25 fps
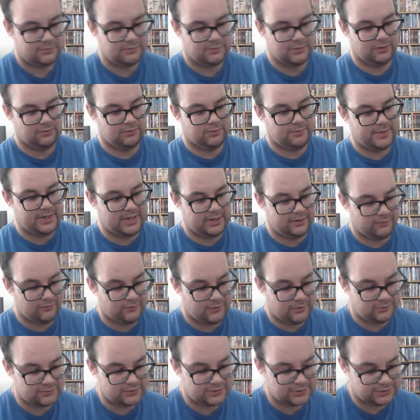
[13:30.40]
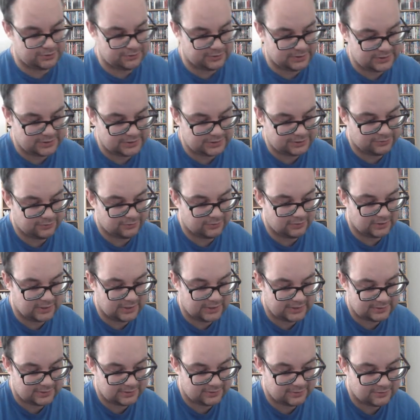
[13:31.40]
But when Peyton roams the streets to
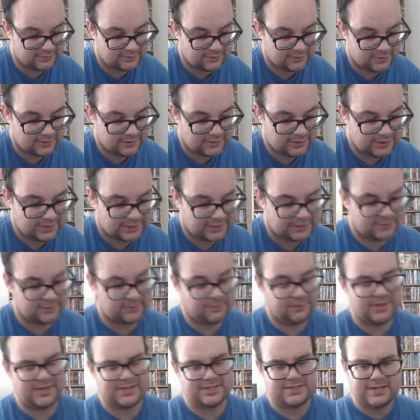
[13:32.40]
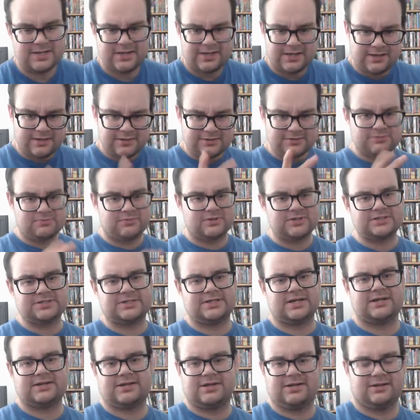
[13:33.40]
collect his supplies, there's one
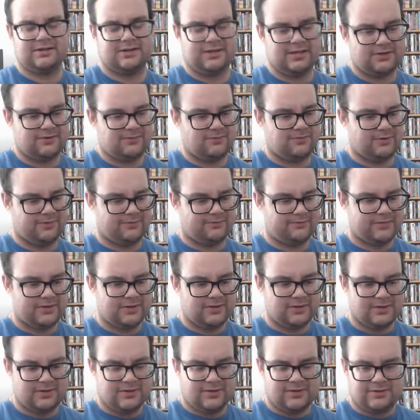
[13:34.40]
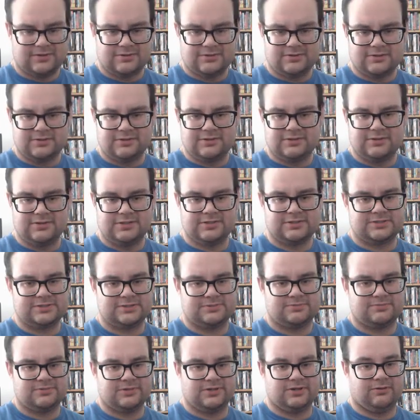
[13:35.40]
scene I kind of like where
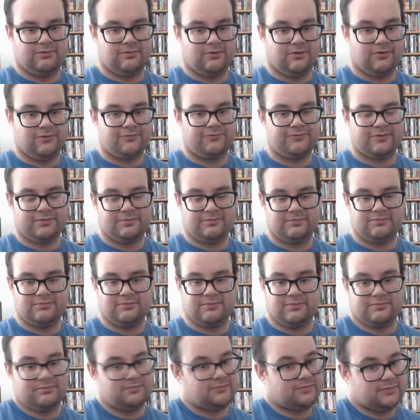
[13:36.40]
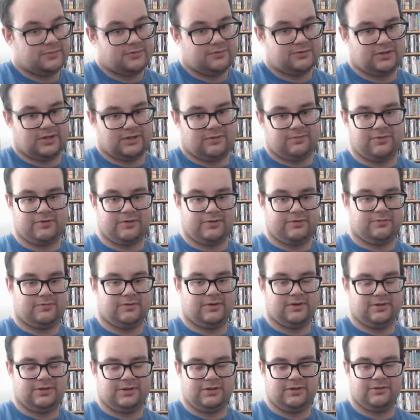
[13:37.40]
this, you know, orphan, say for,
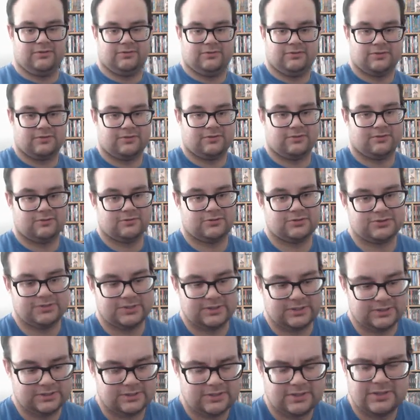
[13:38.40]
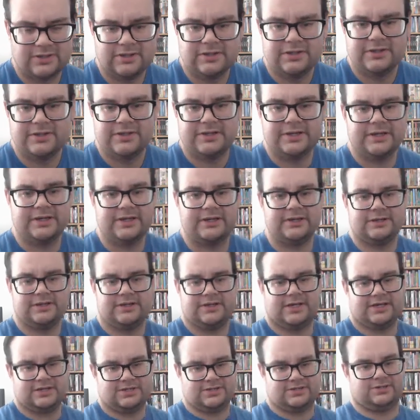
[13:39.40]
you know, little girl on the streets, he
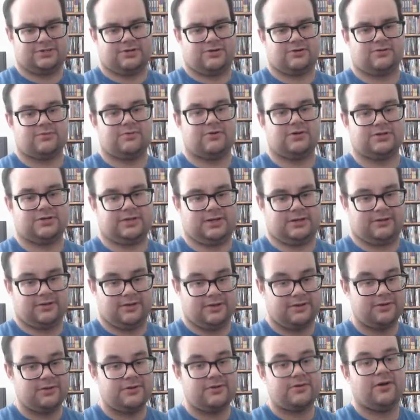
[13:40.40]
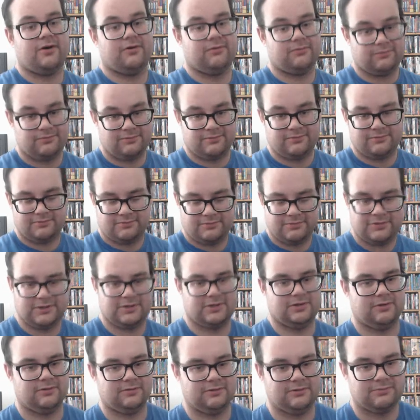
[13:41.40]
kisses her, he's like, here you go,
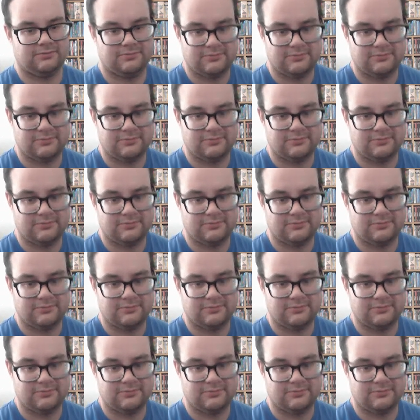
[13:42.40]
you know.